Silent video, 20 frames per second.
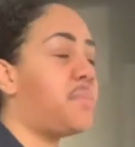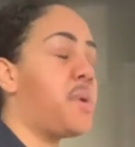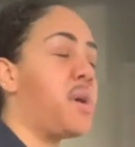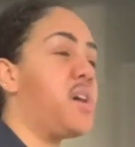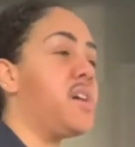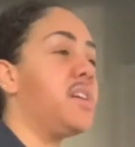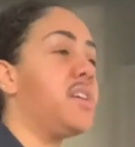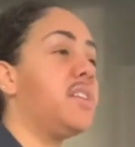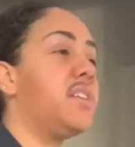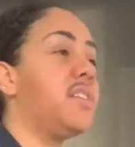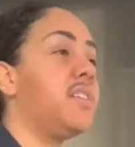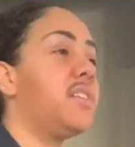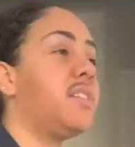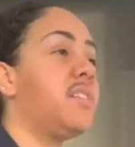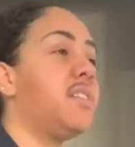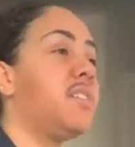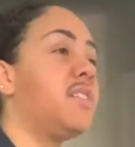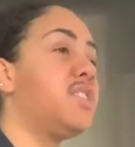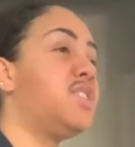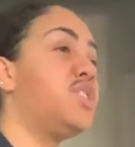Martin.
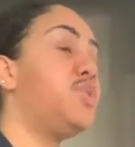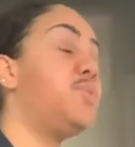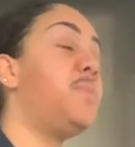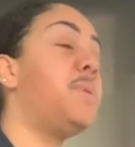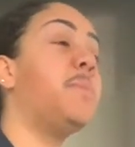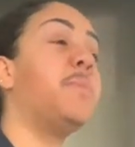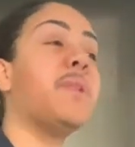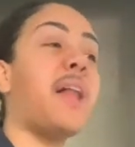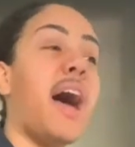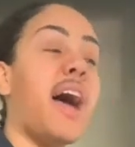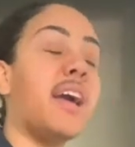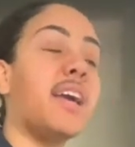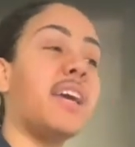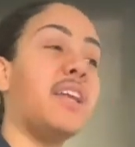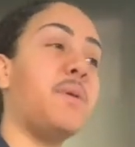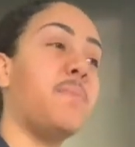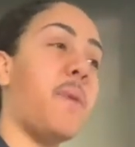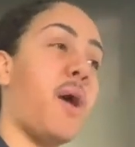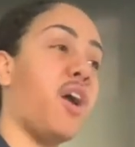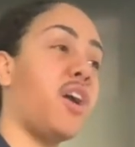To be black in
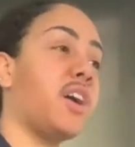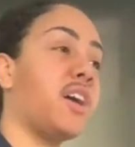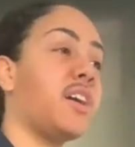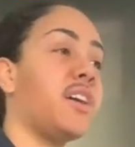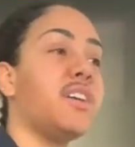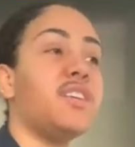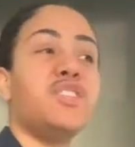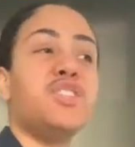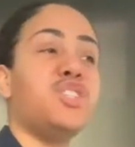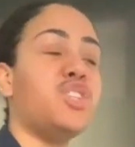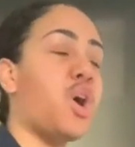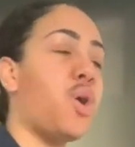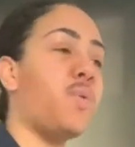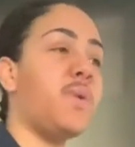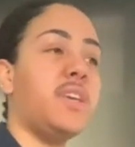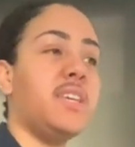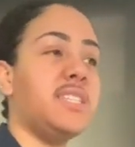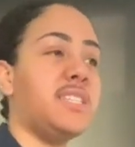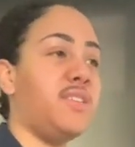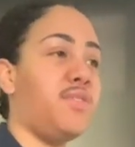America is no
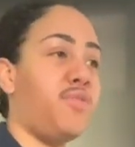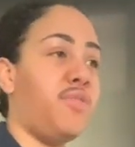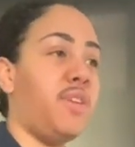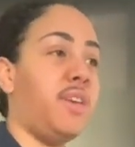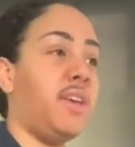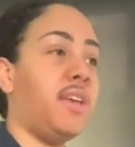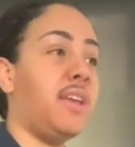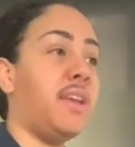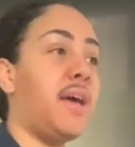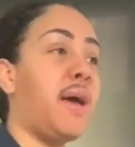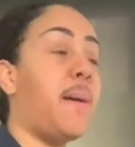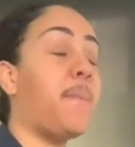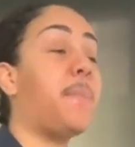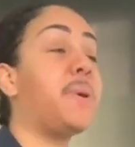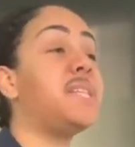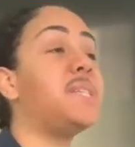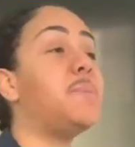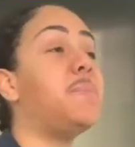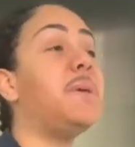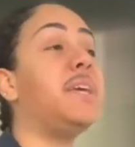easy feat. But
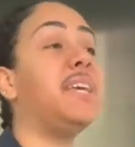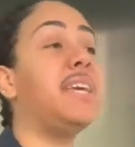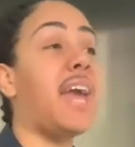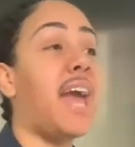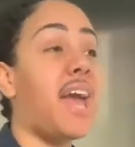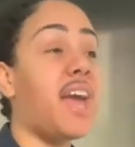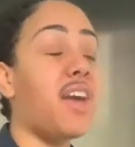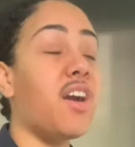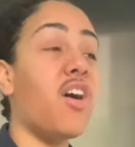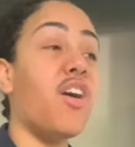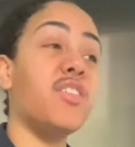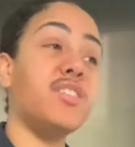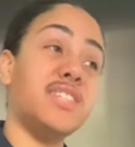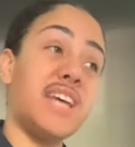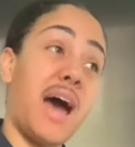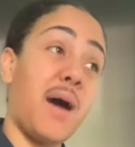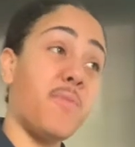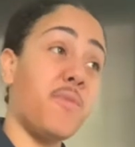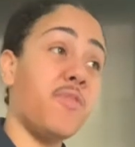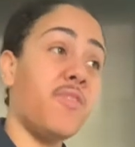to be gay on
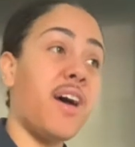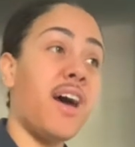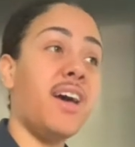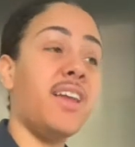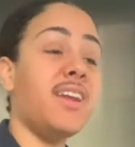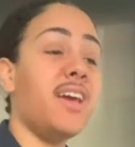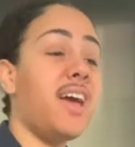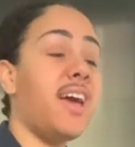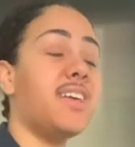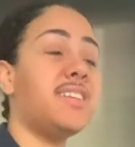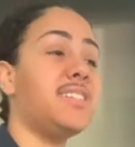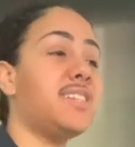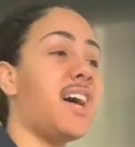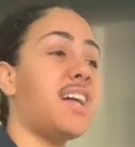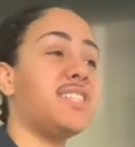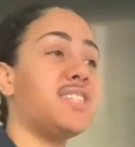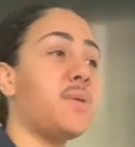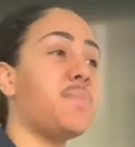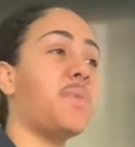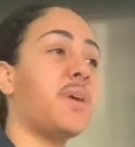top of that is not
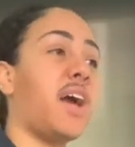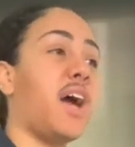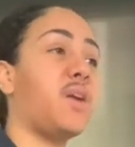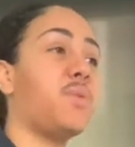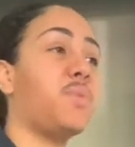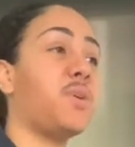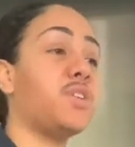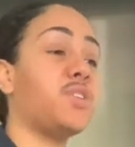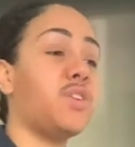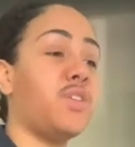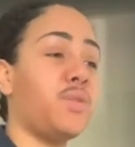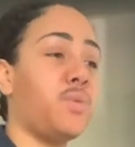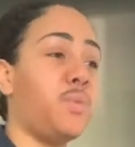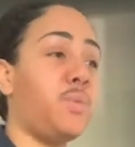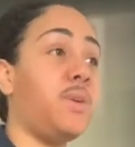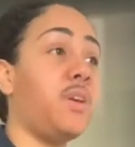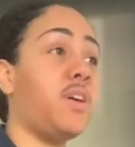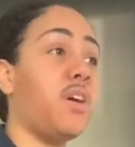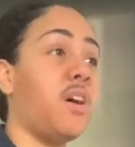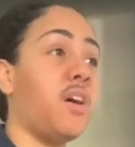something I'd wish on the
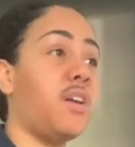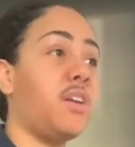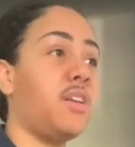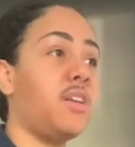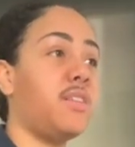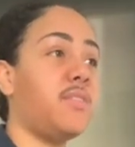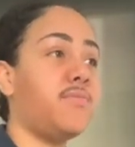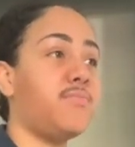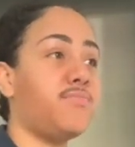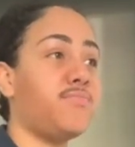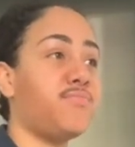weak-hearted.